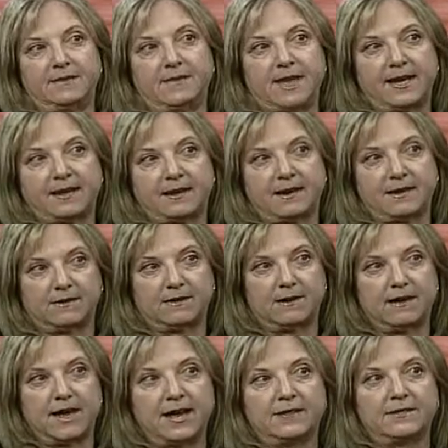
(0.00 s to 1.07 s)
that
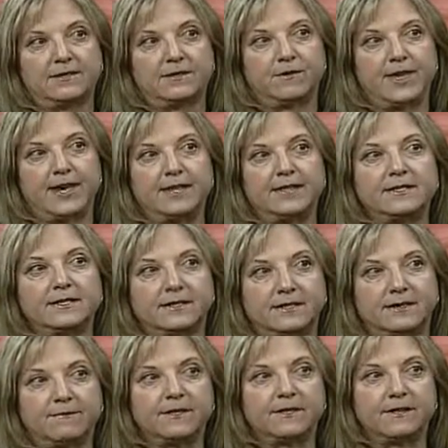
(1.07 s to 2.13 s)
color, and so that is the
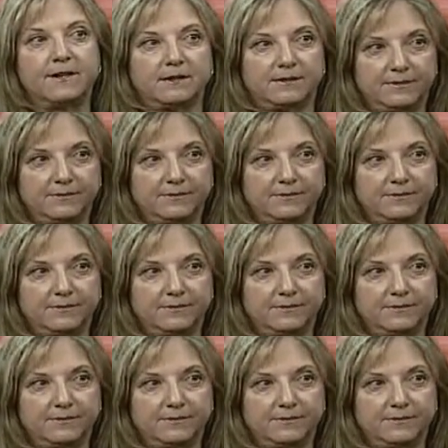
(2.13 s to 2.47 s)
toughest color.